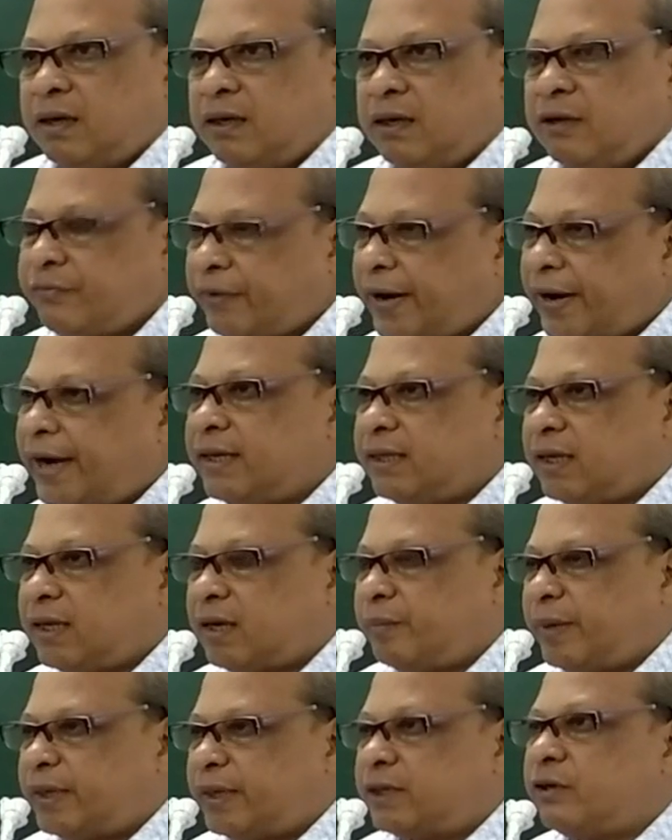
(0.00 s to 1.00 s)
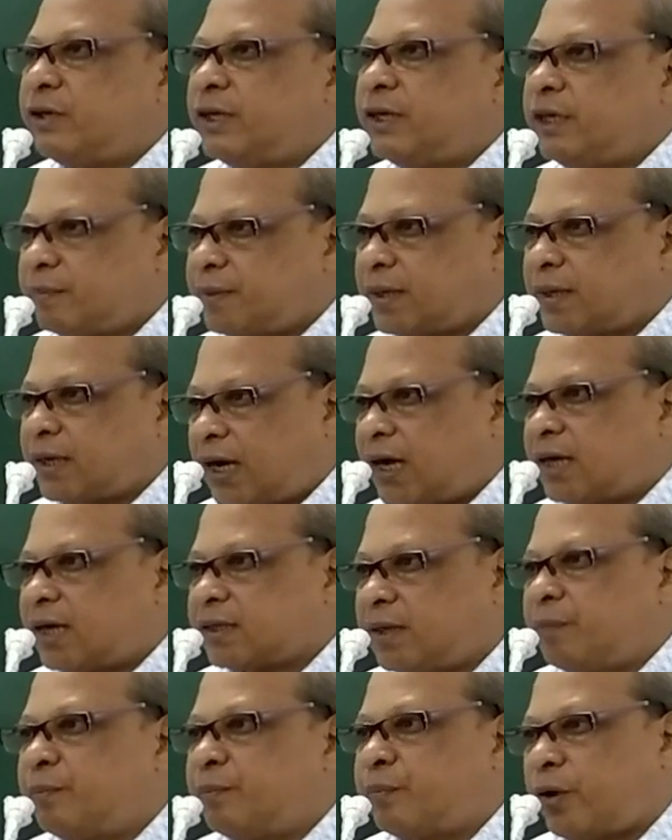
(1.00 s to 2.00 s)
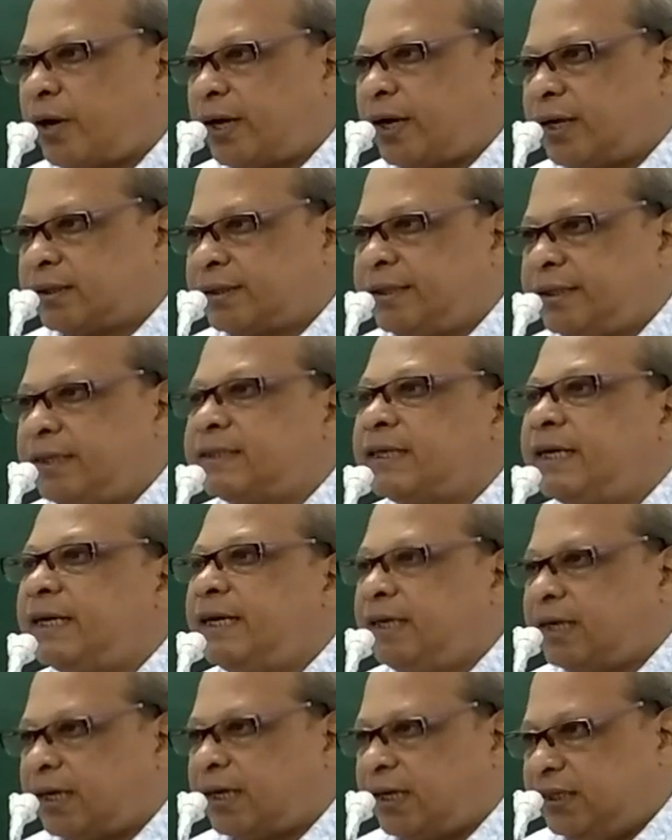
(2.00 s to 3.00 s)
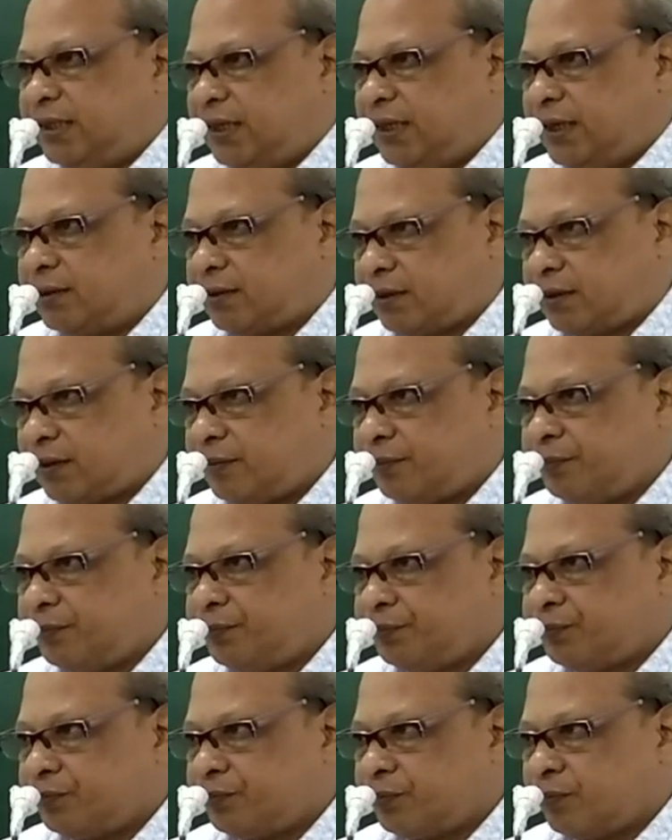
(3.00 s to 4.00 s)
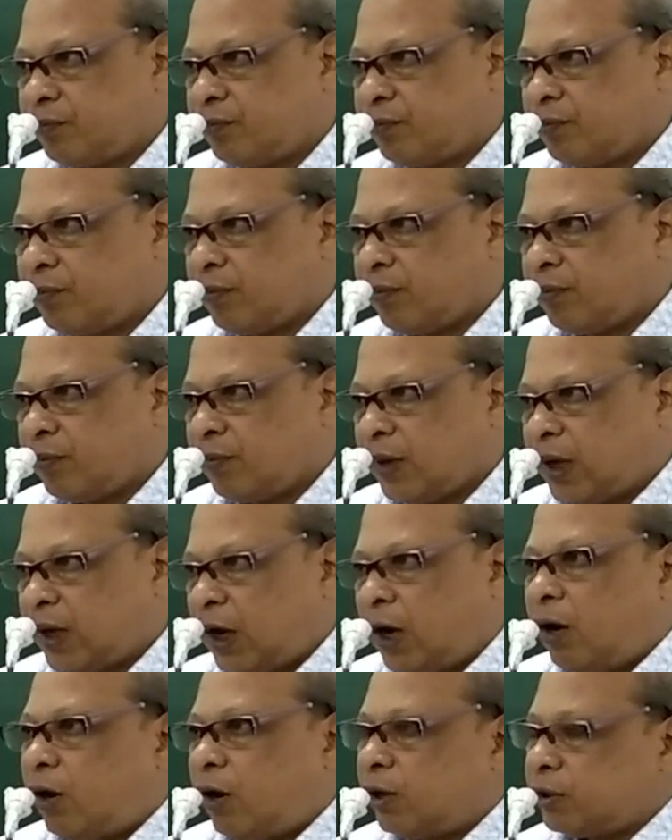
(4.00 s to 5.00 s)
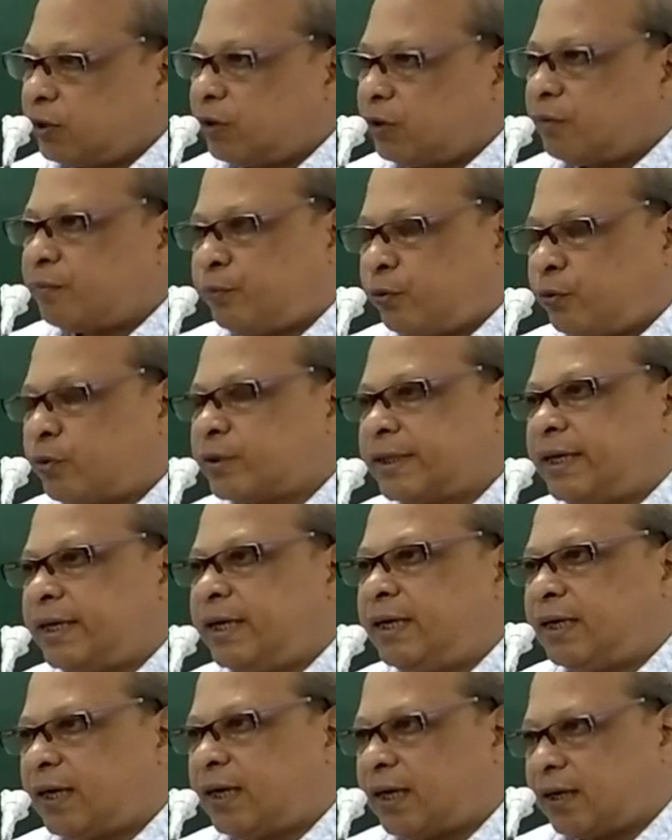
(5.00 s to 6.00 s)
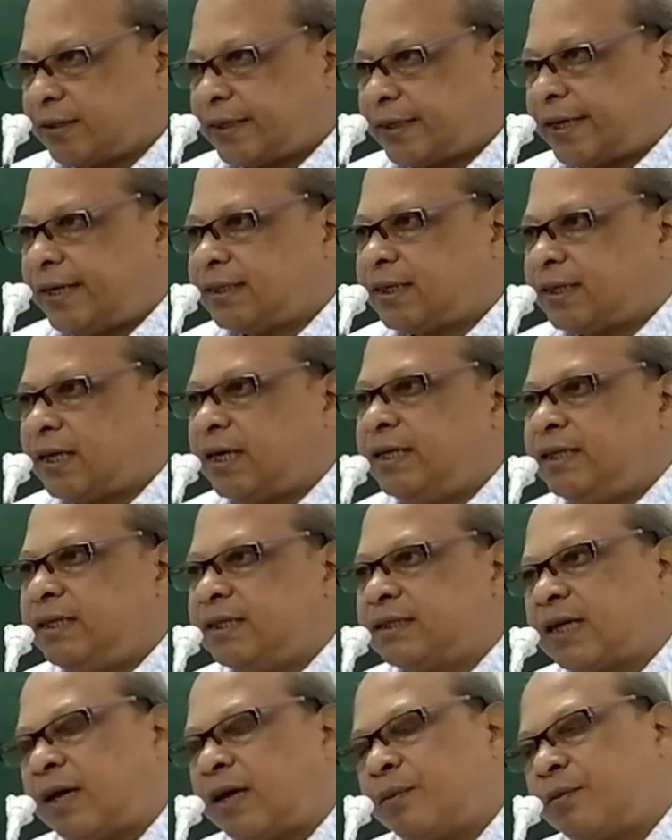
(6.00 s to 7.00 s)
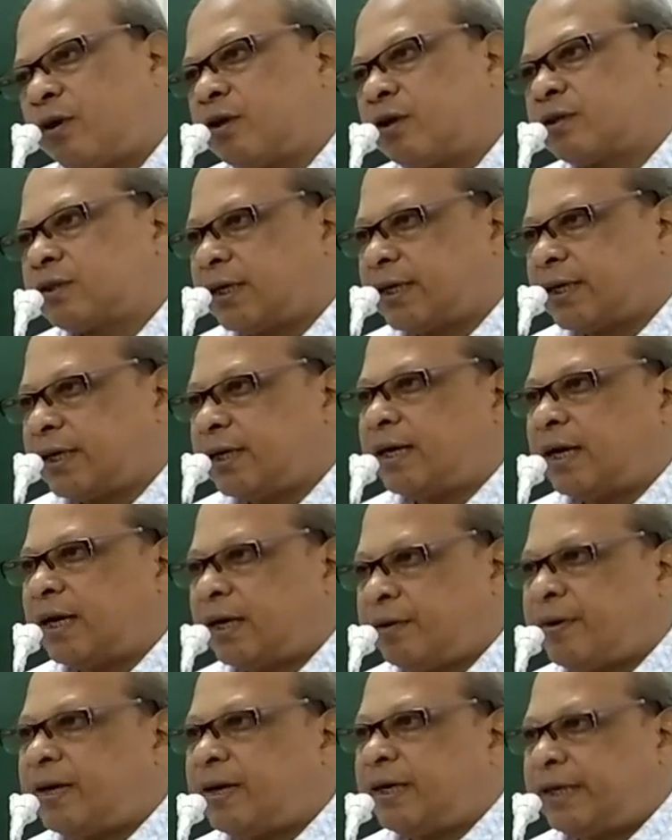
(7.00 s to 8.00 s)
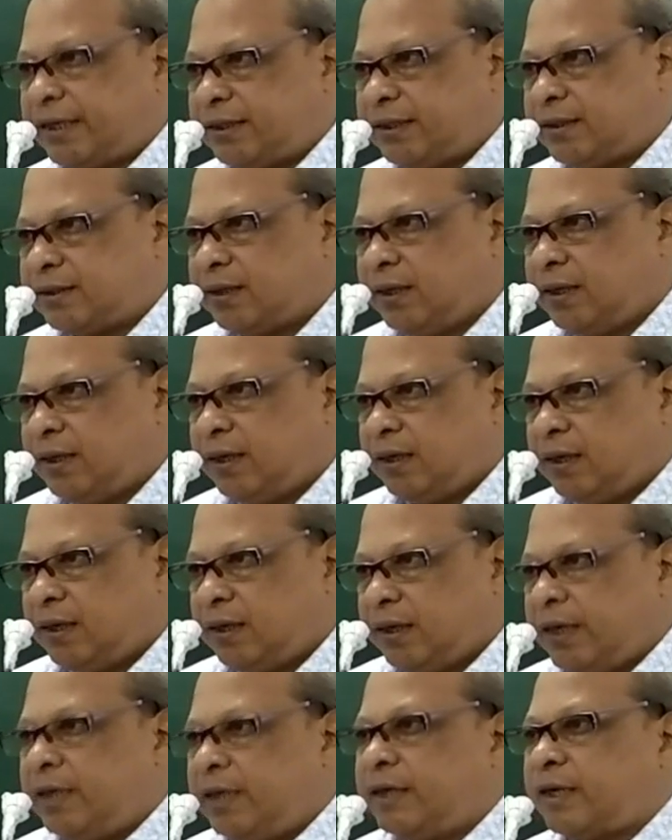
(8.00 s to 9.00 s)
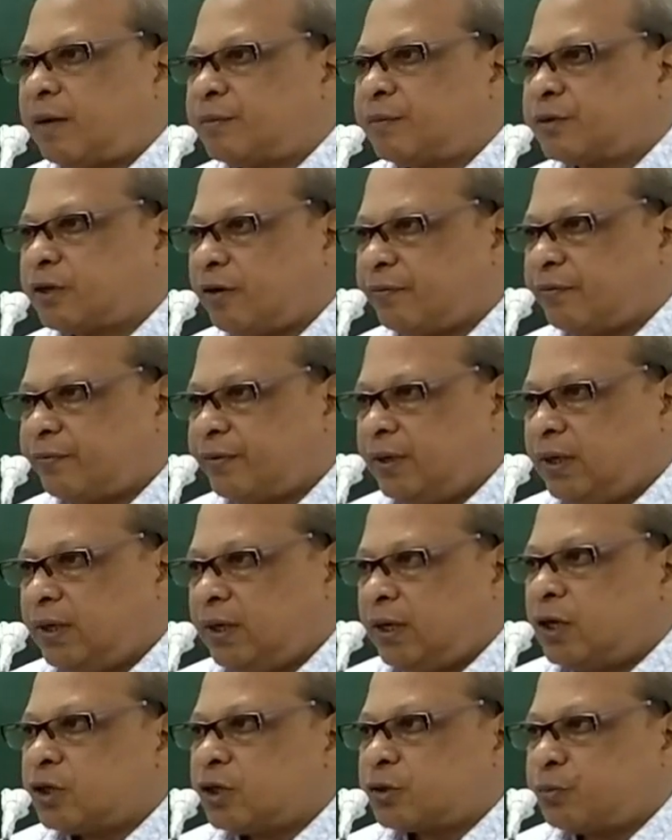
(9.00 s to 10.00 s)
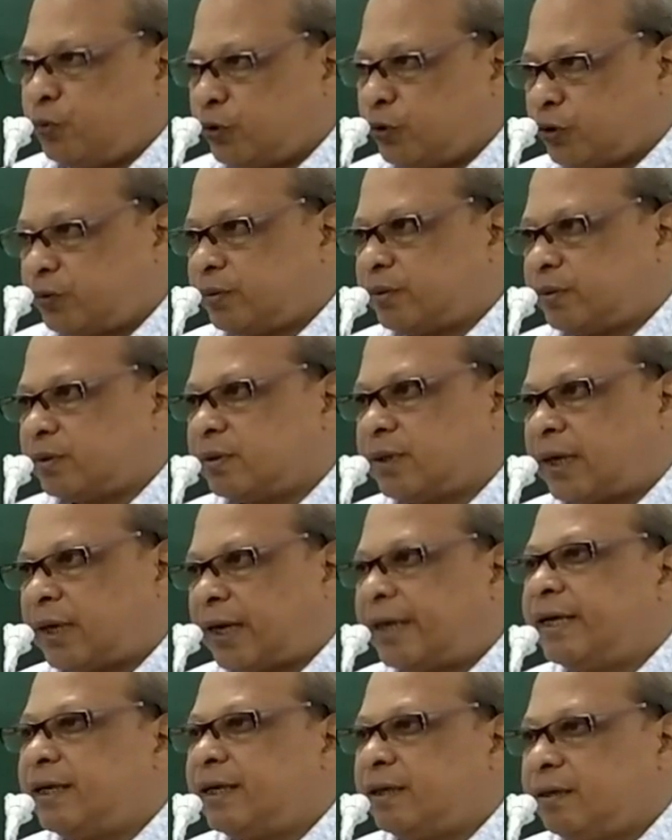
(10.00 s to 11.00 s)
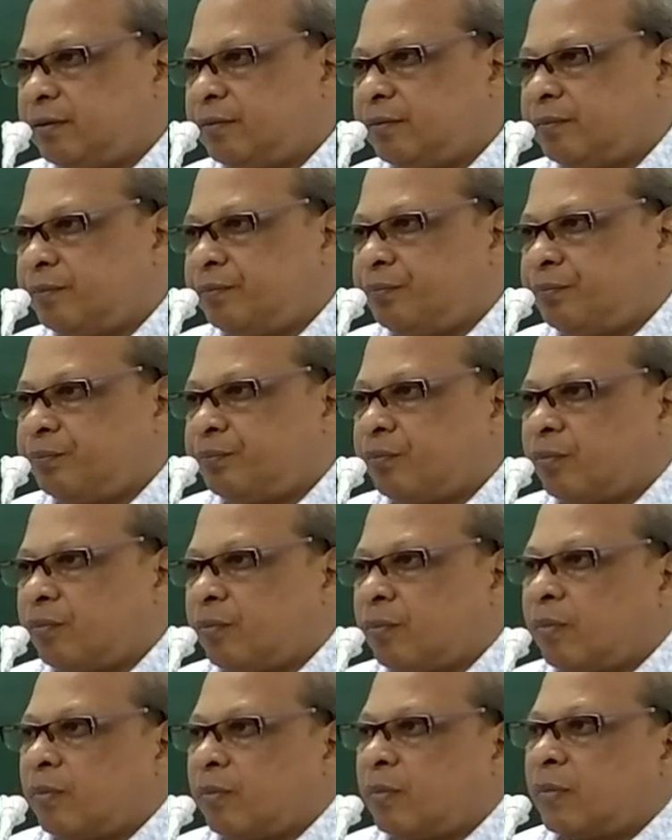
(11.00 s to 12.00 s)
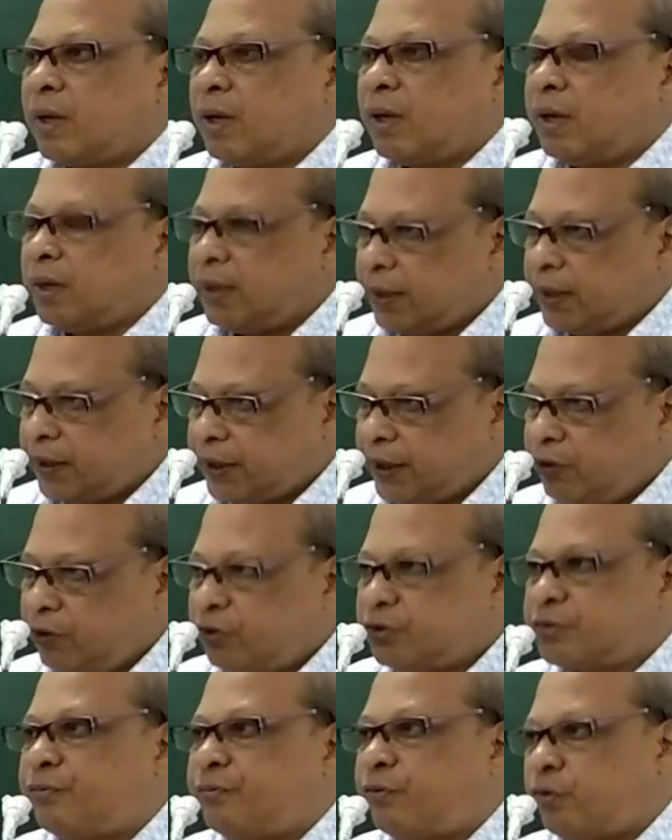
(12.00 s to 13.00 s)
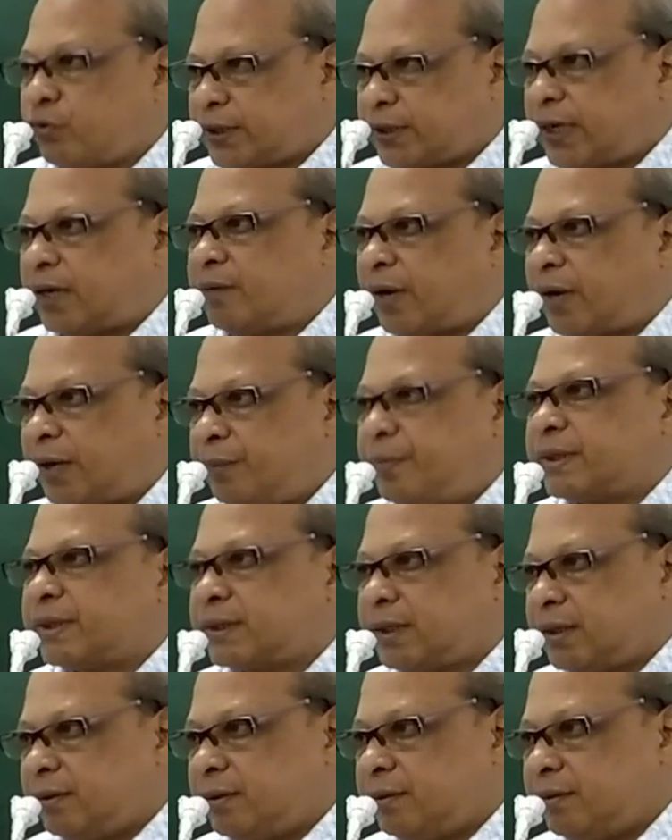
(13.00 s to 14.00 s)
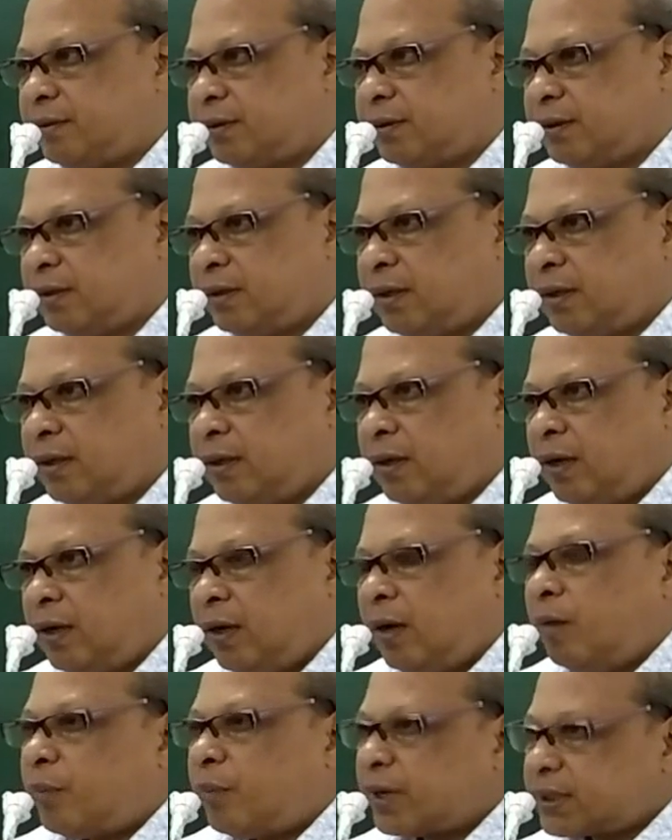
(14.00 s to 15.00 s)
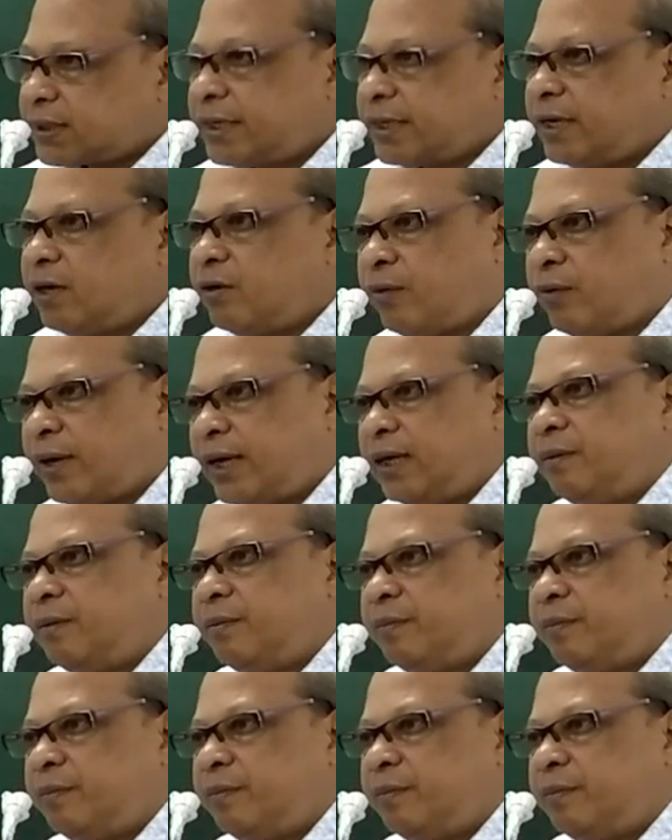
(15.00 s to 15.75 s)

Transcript: will find that majority of the cars employ 3-cylinder engines. Although 4-cylinder traditional engines have got certain advantage in terms of smooth running, reduced force and vibration, but still why